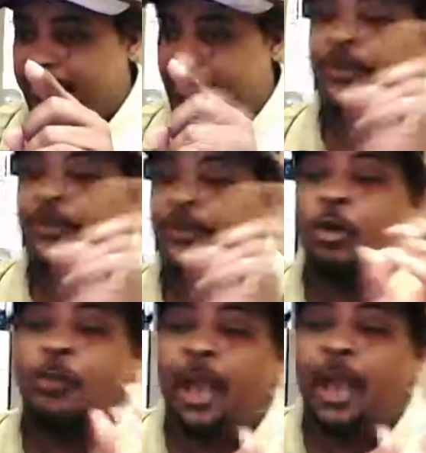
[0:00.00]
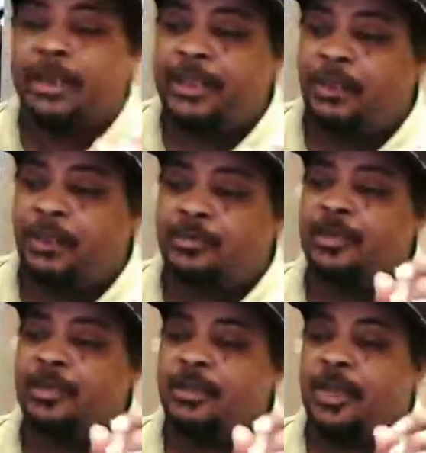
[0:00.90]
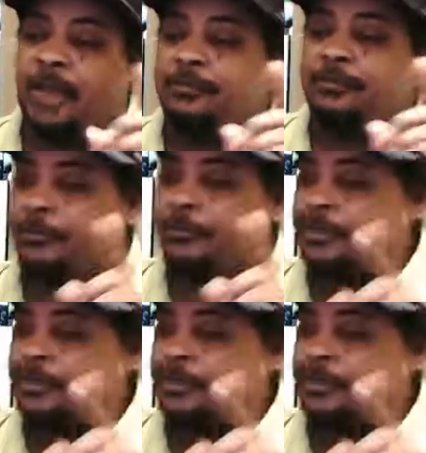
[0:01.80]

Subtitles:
that nobody else have never